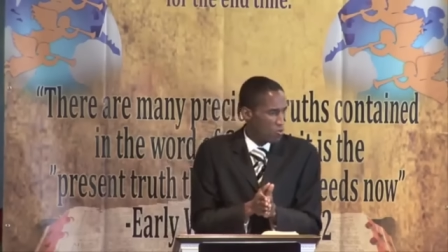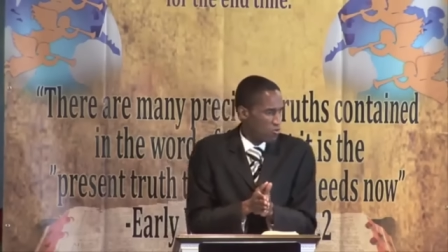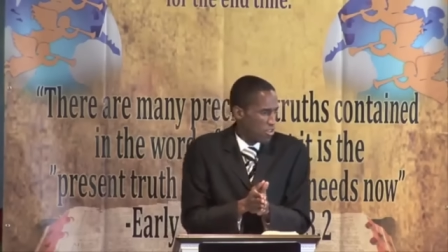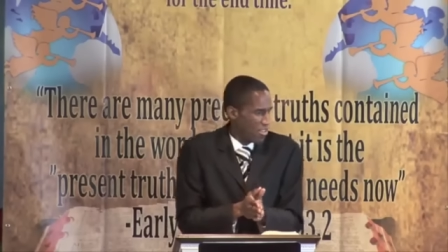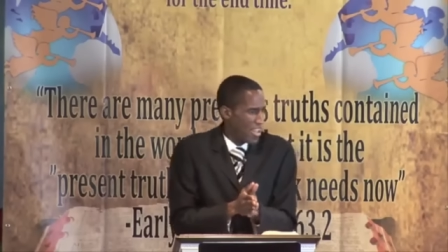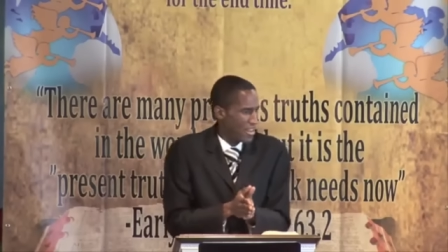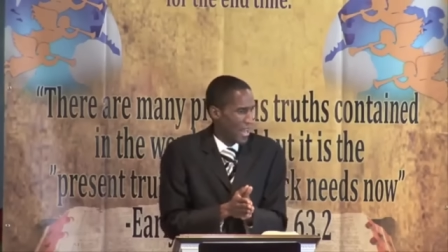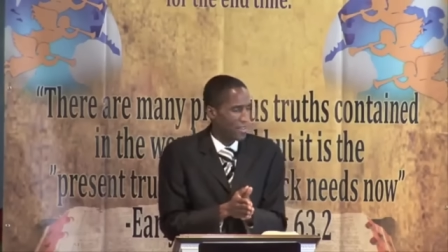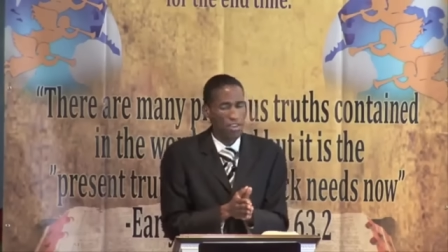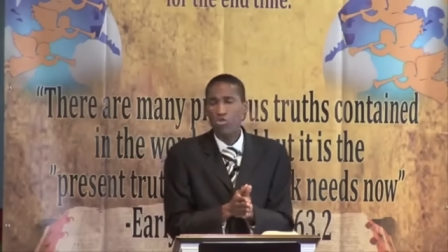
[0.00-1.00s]
seen
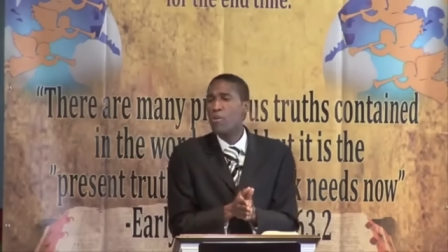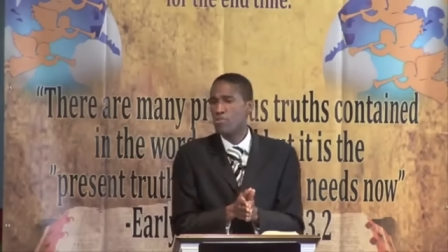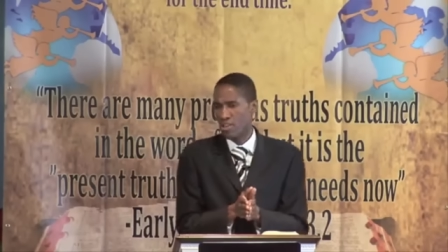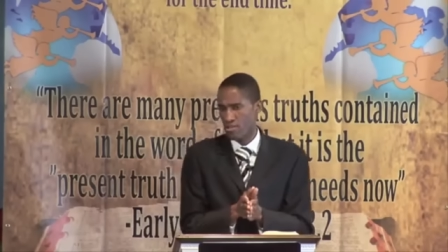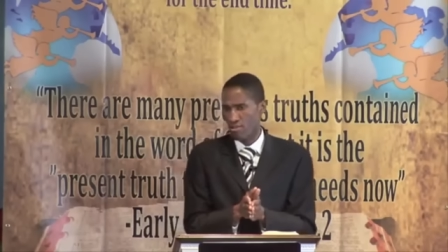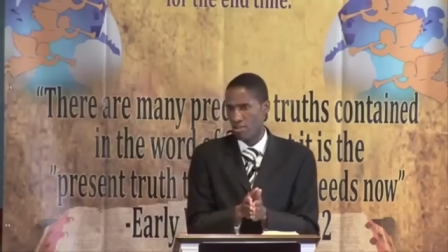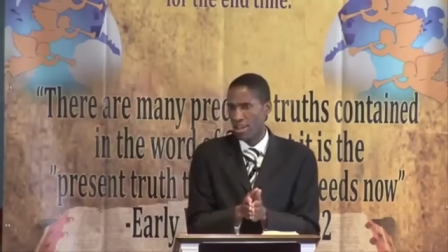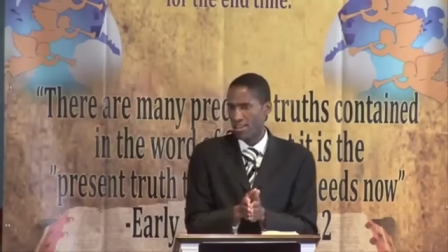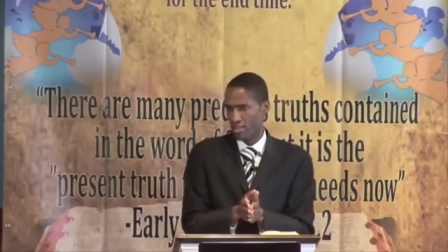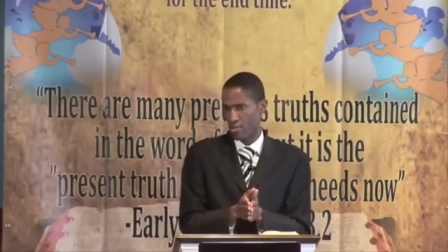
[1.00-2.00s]
a description
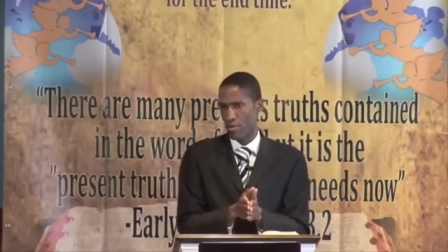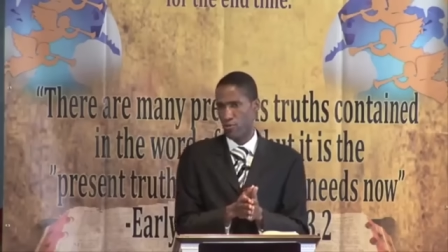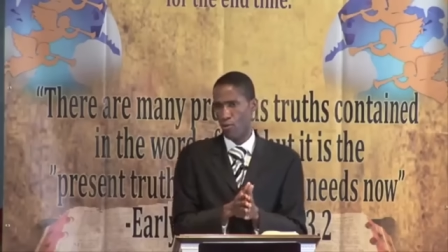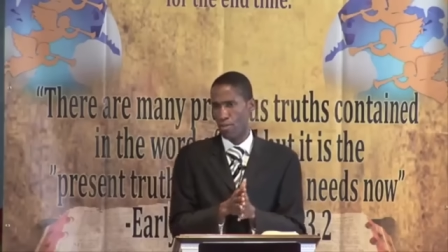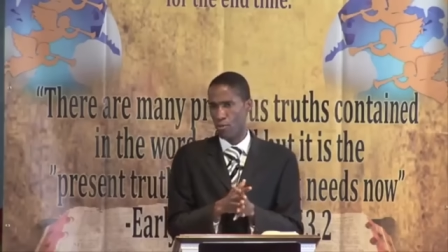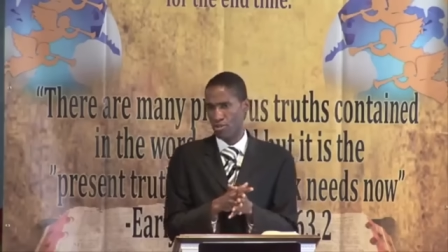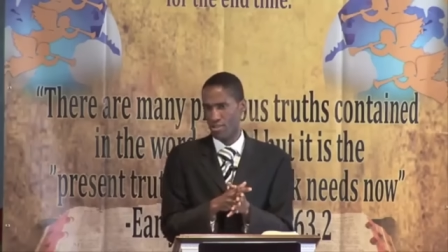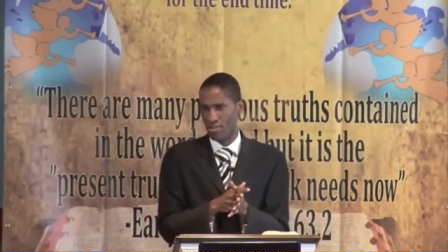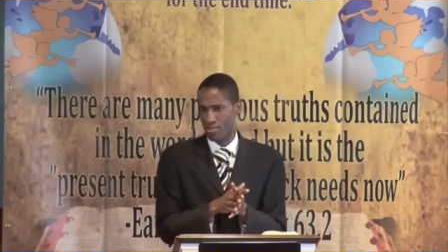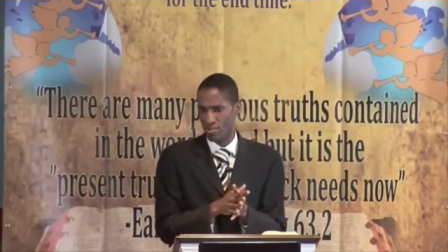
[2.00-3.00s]
like this before, my brothers
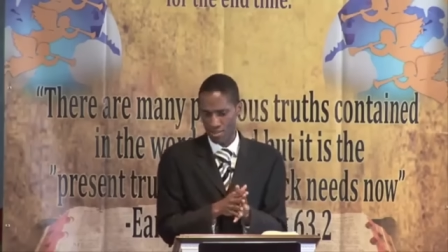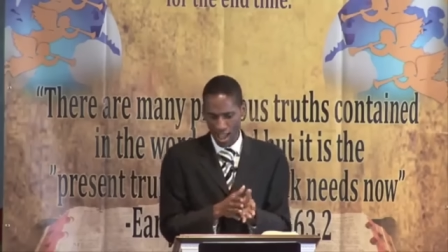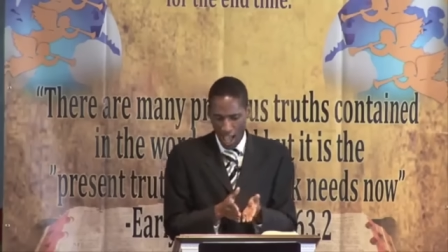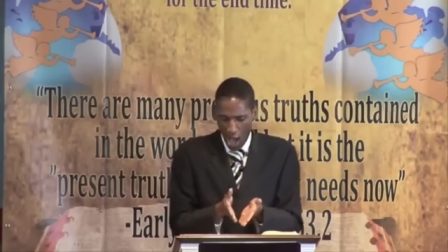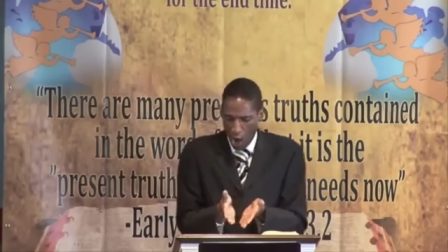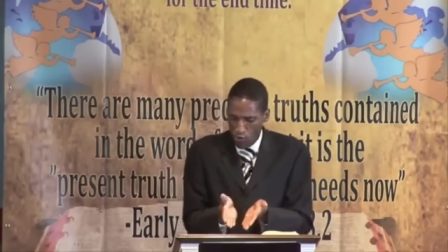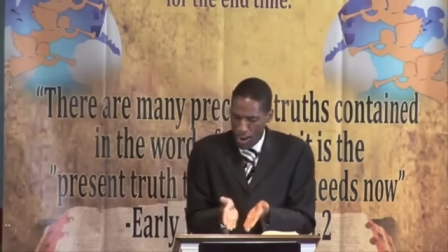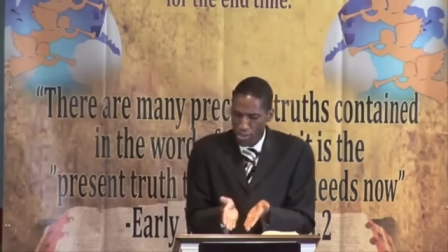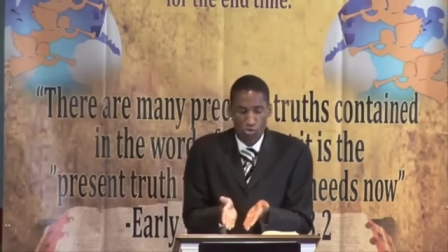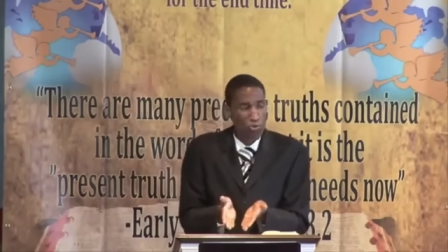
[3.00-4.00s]
and sisters? A
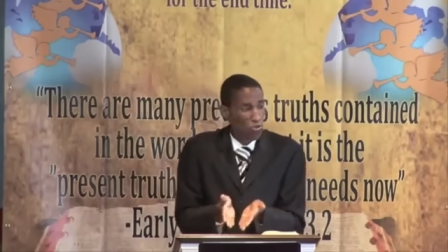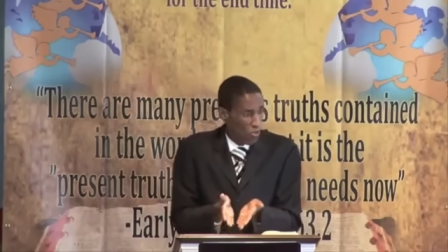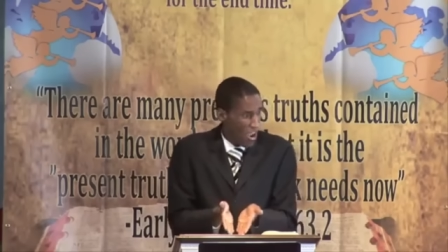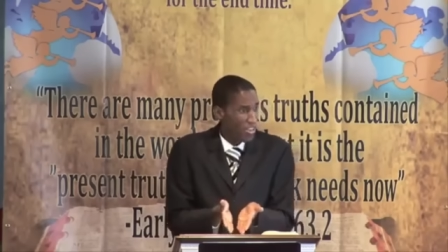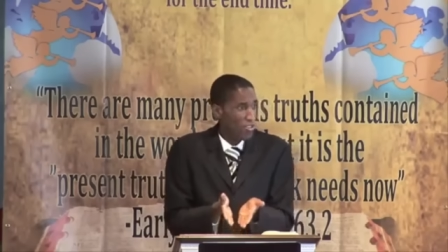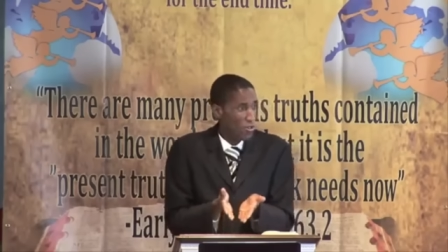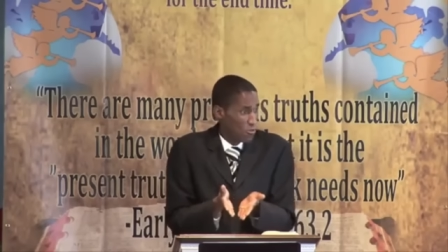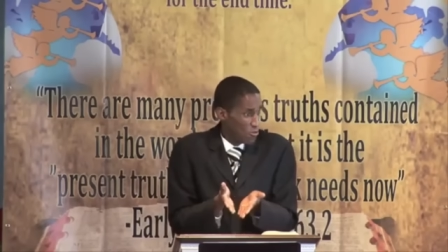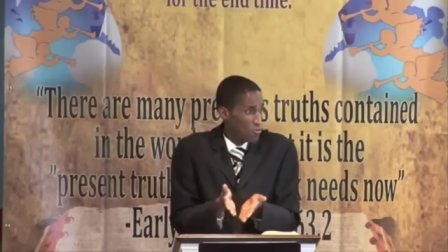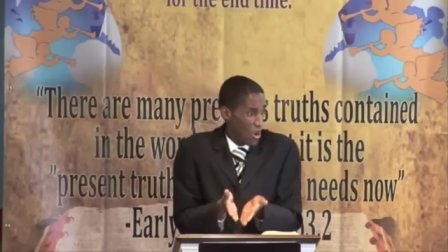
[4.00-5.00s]
red, red
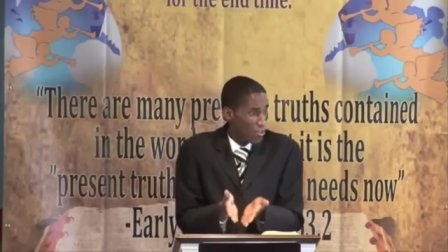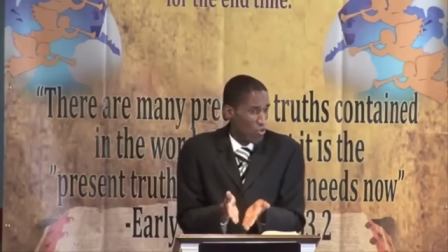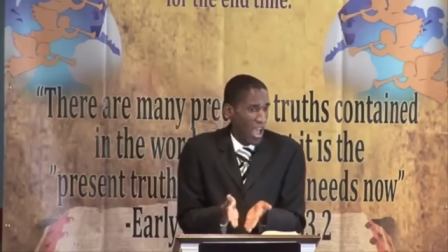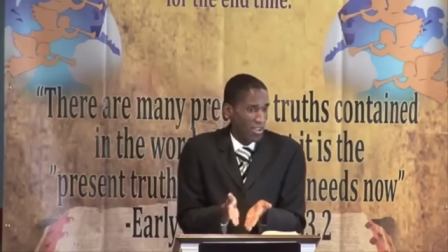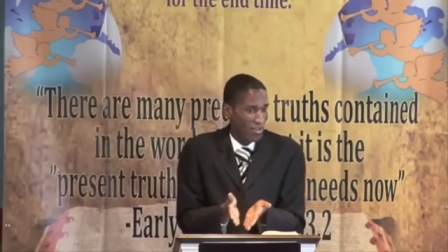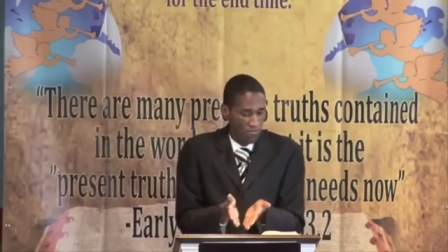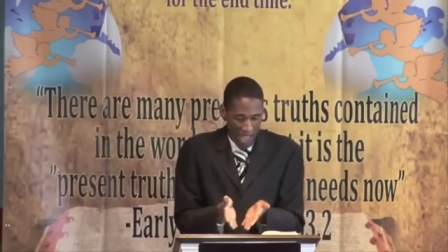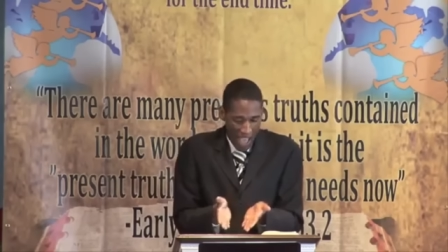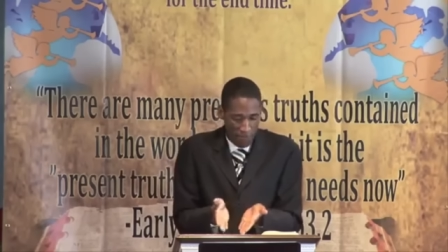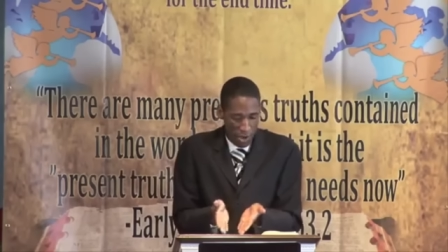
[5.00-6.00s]
red dragon
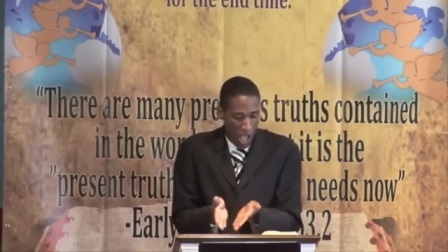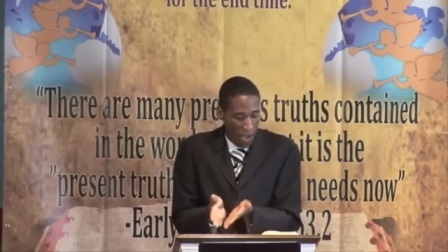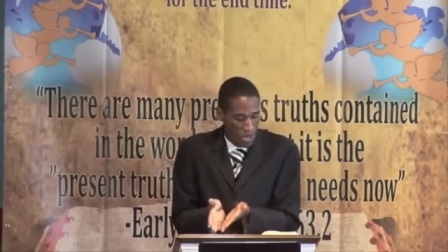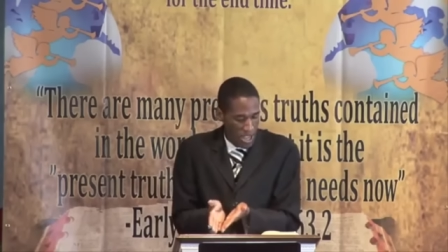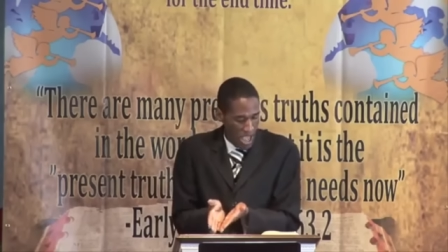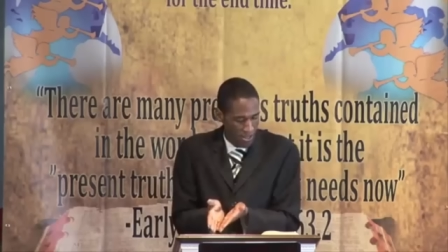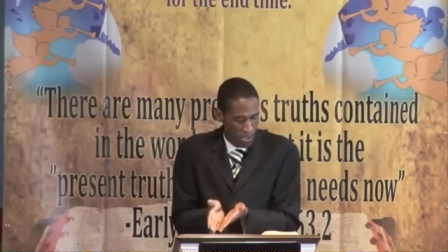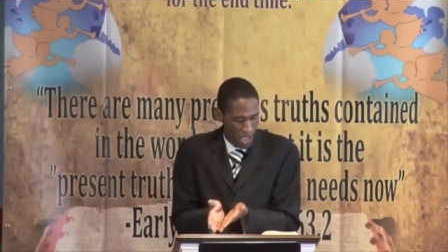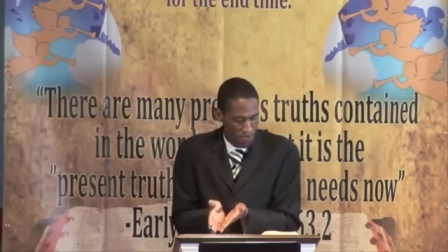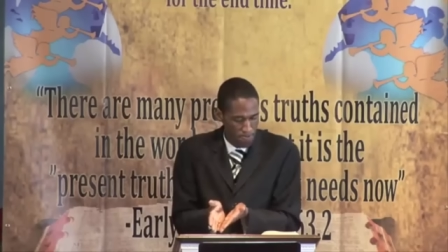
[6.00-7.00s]
having how many heads
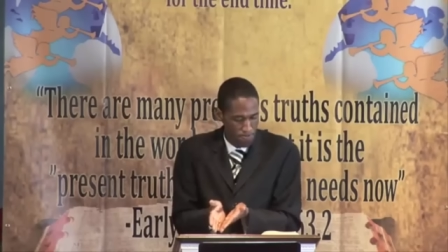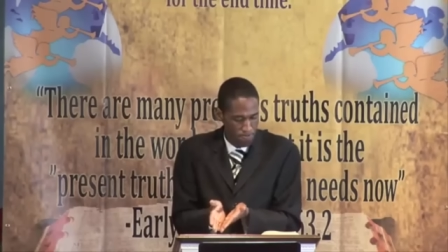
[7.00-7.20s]
again?